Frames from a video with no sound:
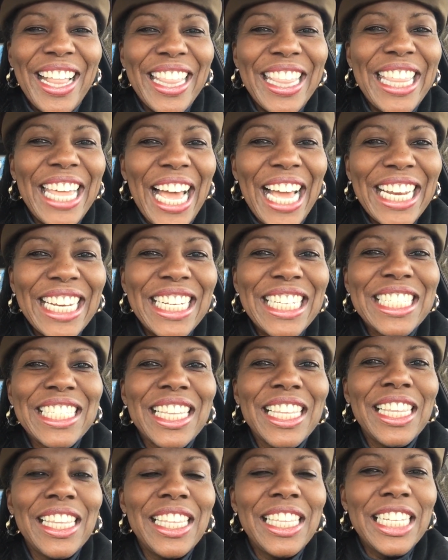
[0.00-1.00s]
That
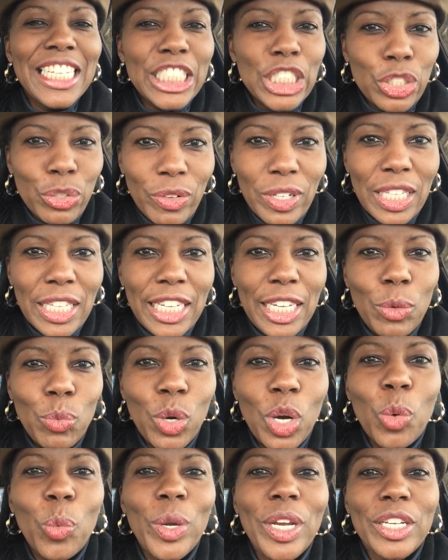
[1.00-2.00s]
is literally
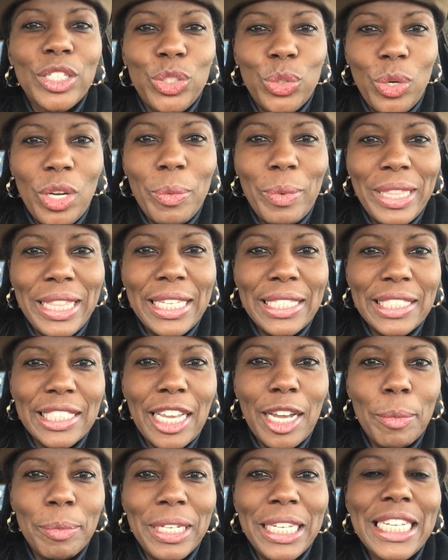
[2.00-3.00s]
what we are doing with this
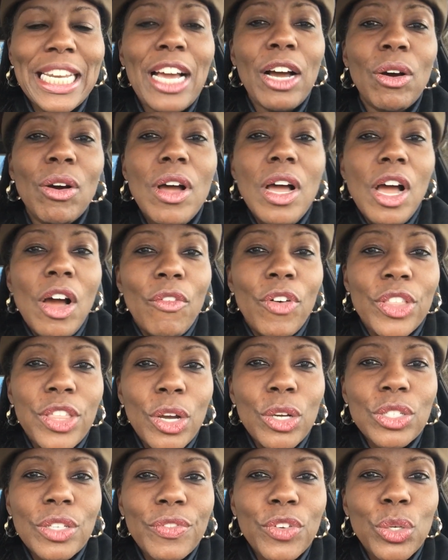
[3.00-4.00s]
company. Now, for
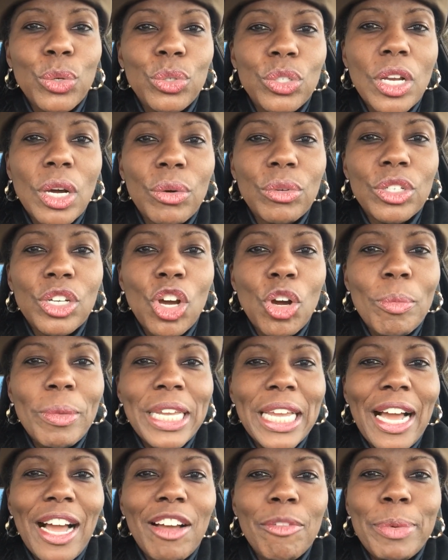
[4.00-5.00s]
those of you who don't know
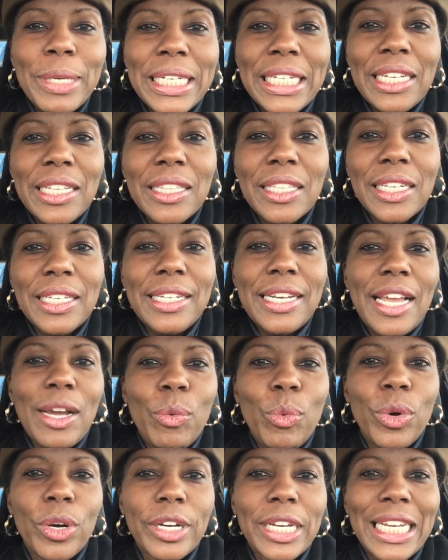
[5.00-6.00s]
me, I've been in the
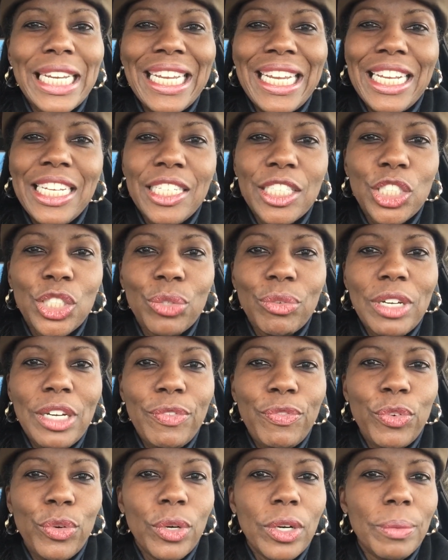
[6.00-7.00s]
networking industry
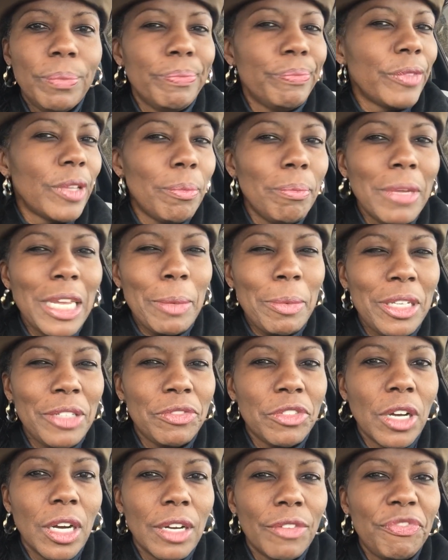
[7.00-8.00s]
for maybe
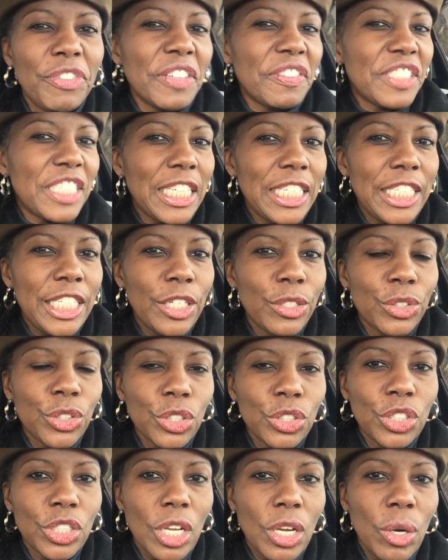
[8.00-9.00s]
15 years
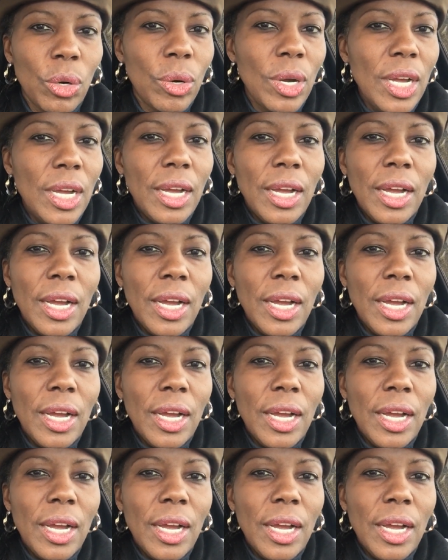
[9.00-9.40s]
or so,